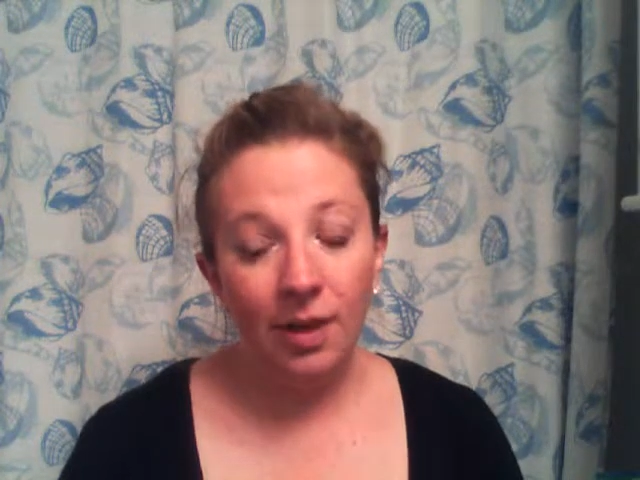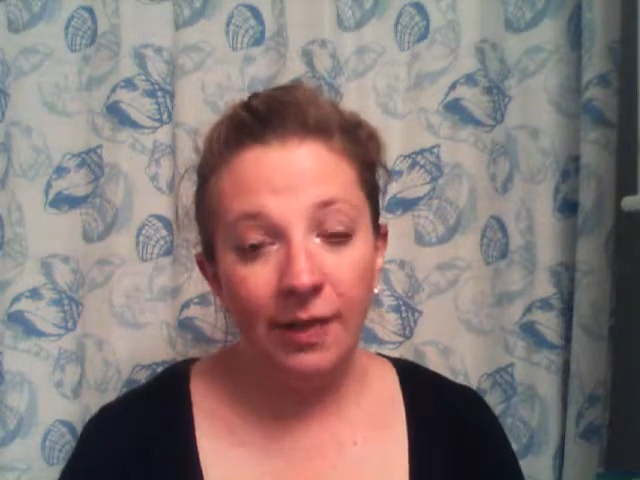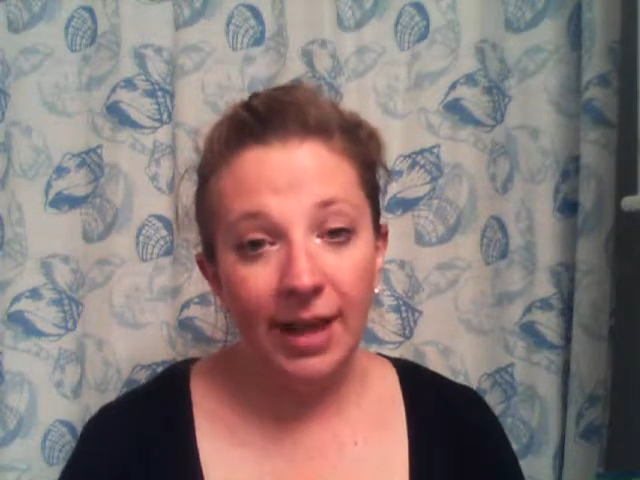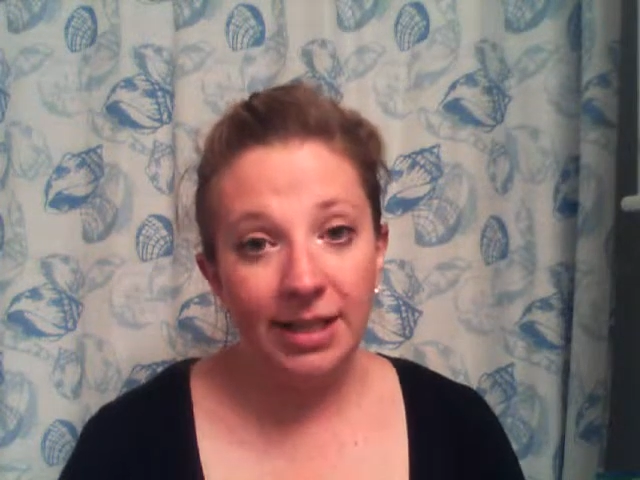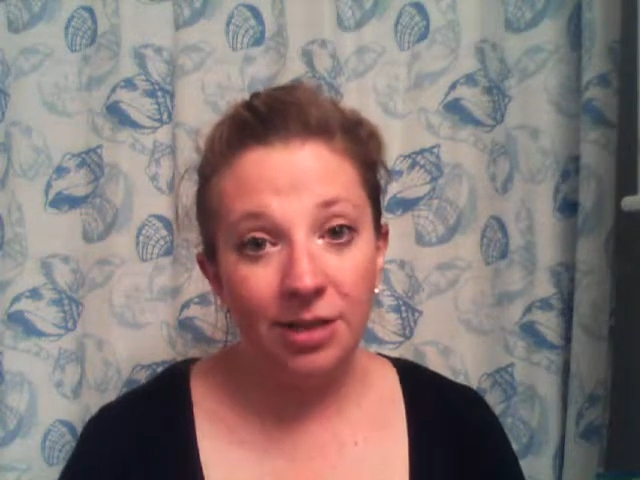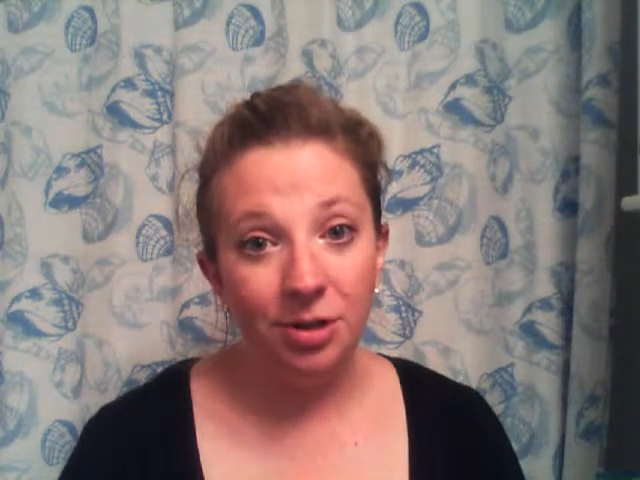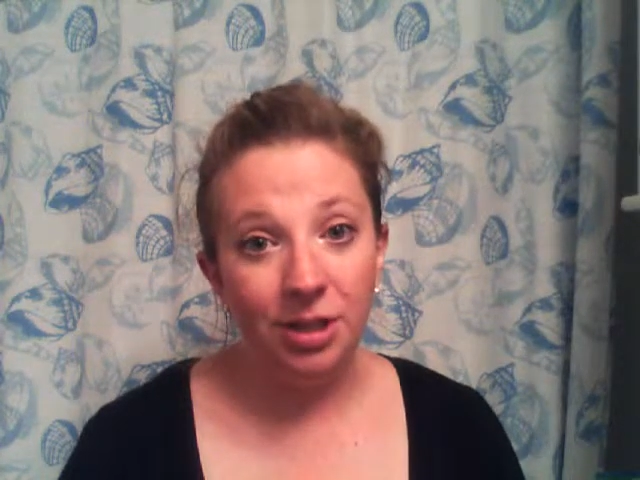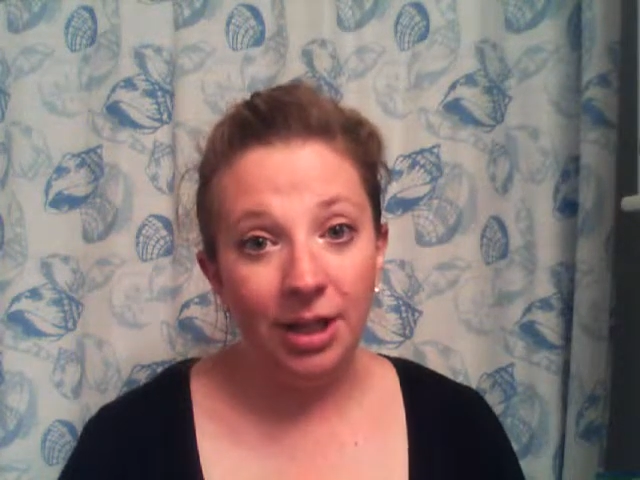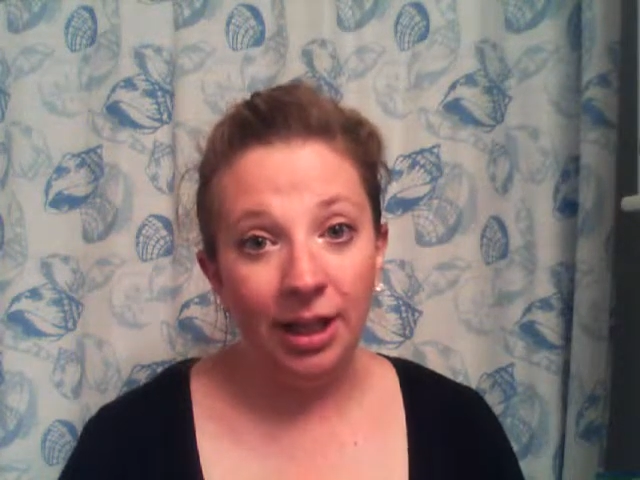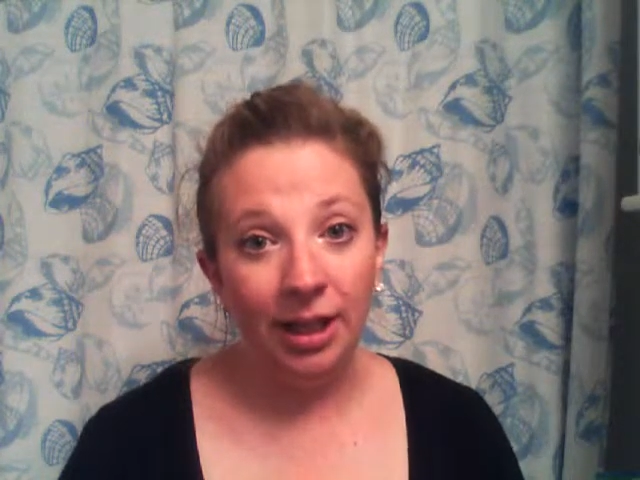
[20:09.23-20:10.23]
that's
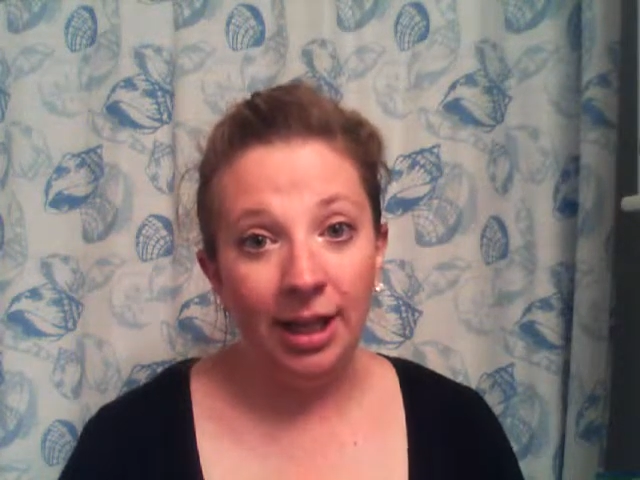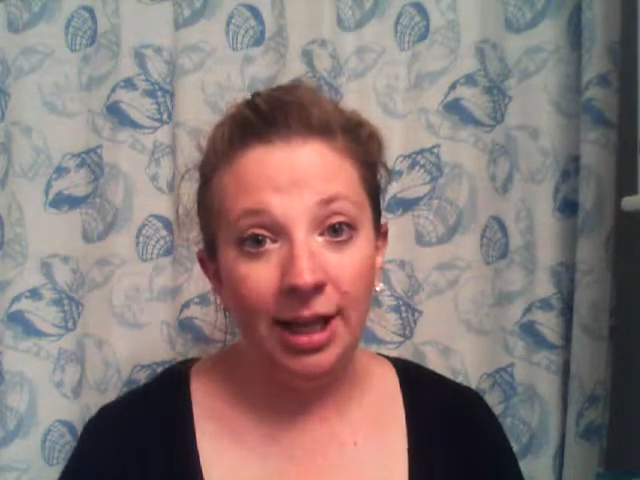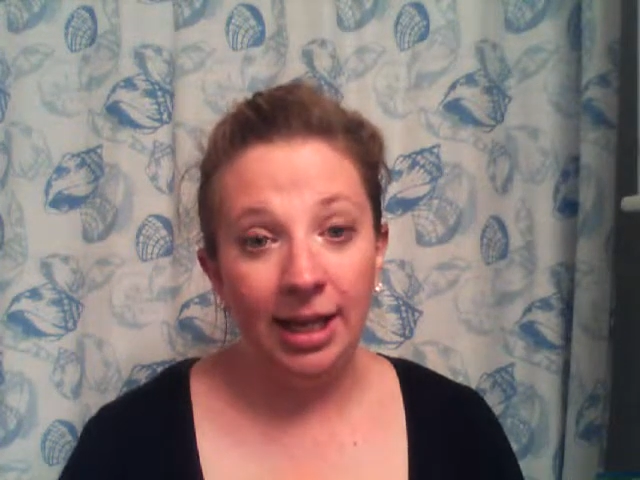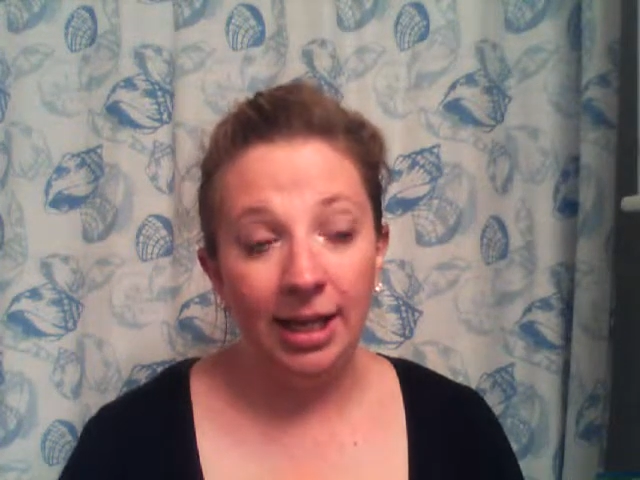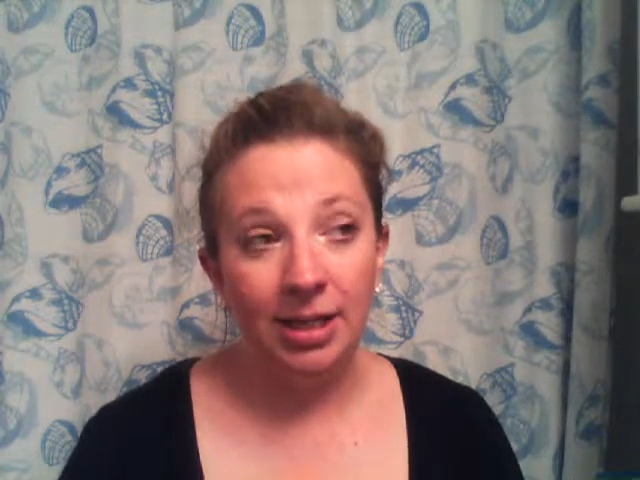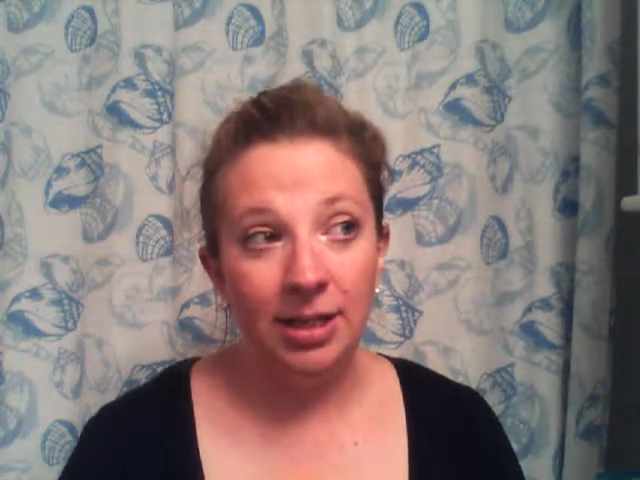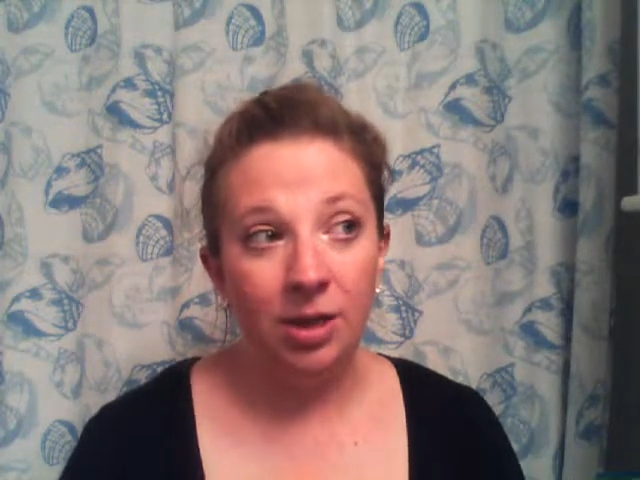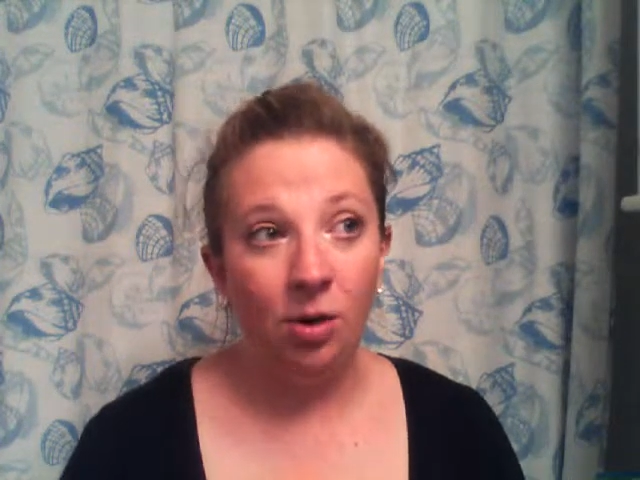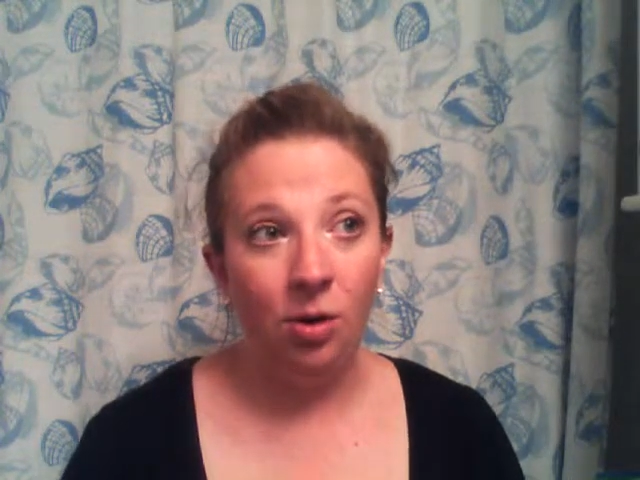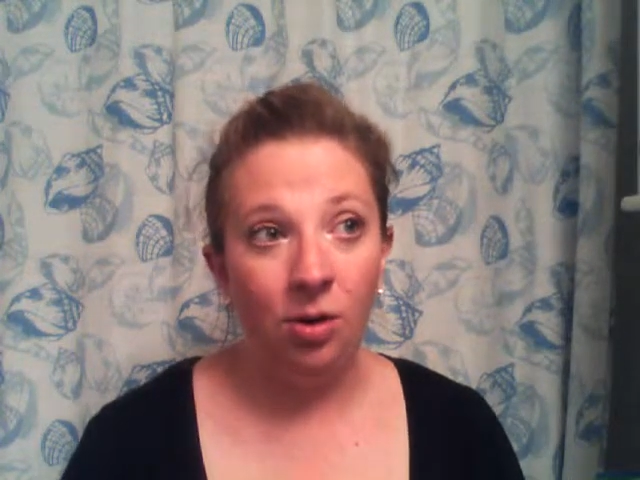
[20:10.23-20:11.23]
interesting. And
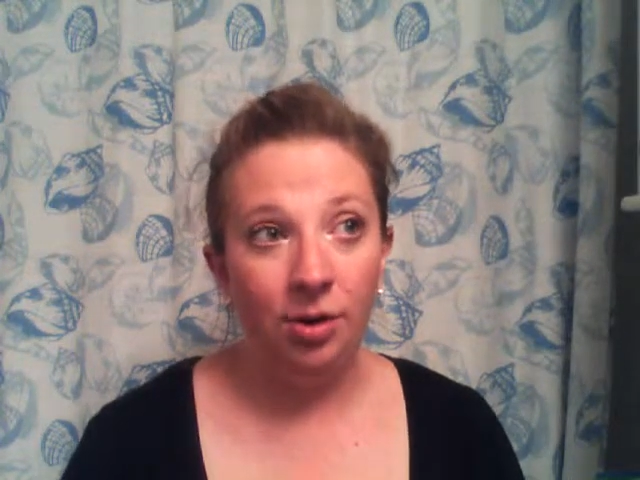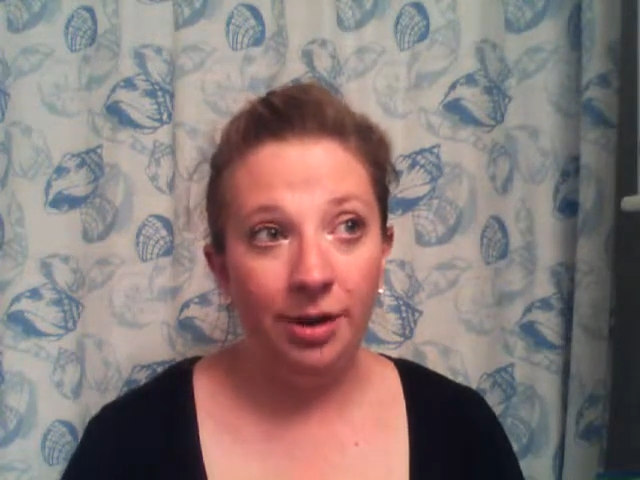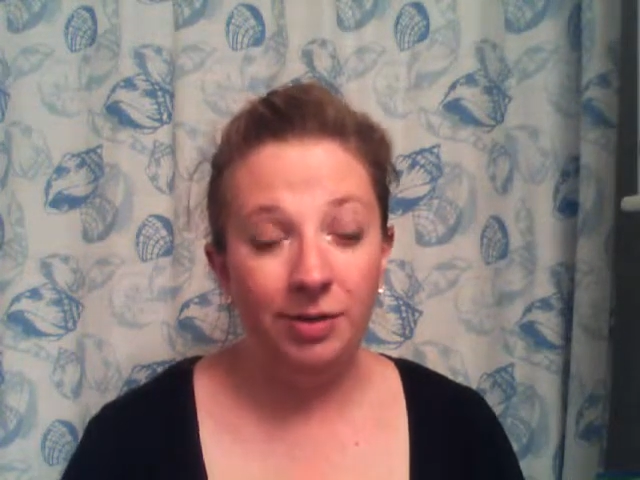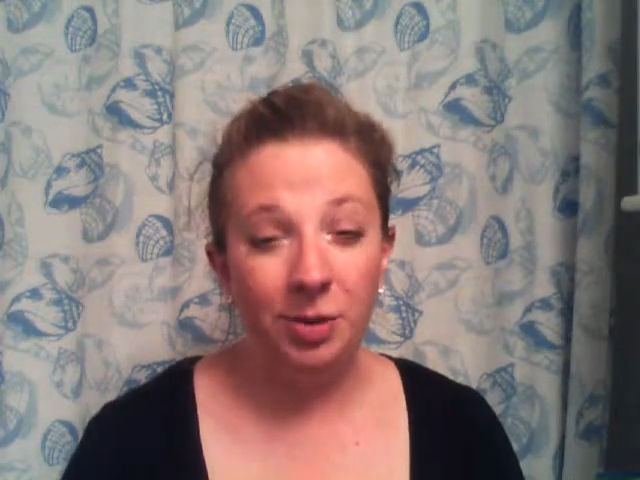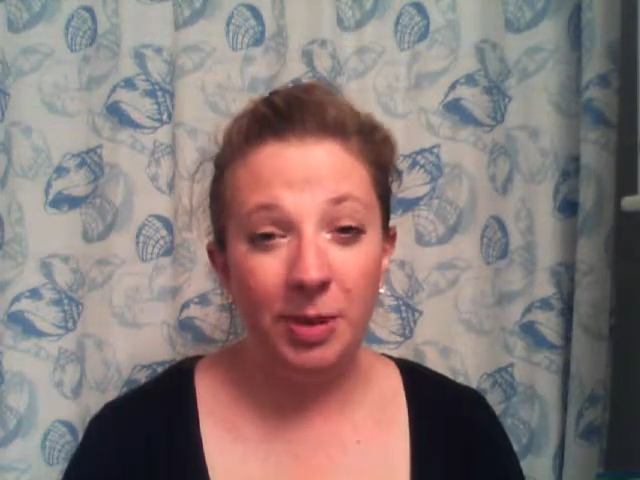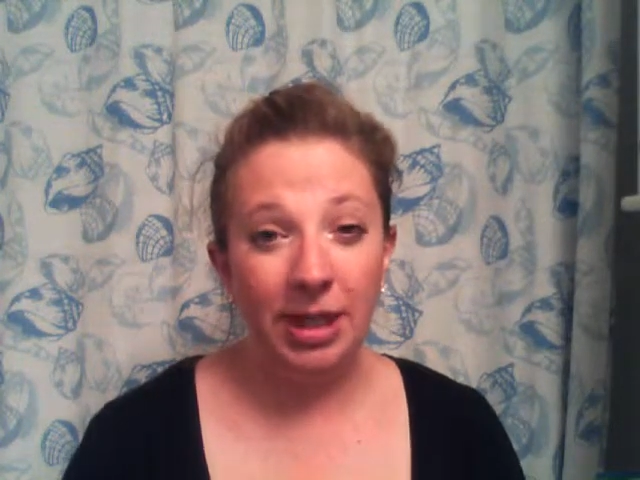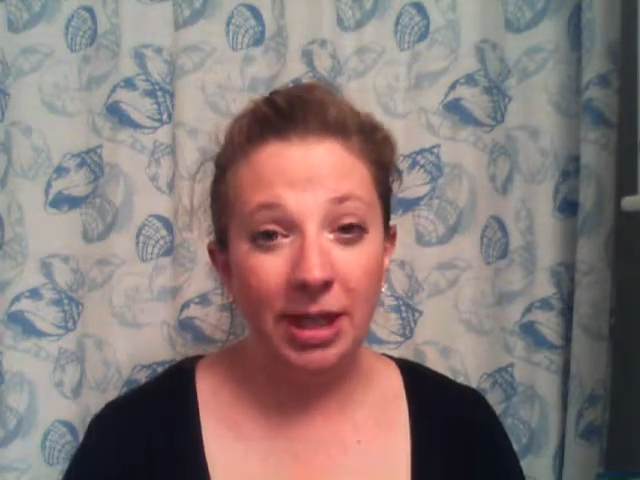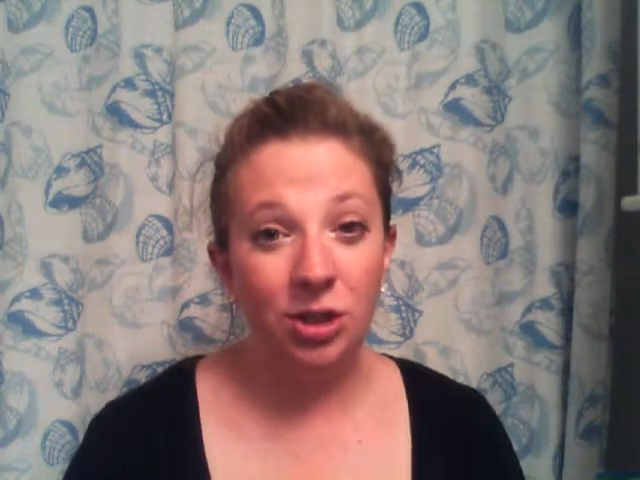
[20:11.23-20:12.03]
I've just been like,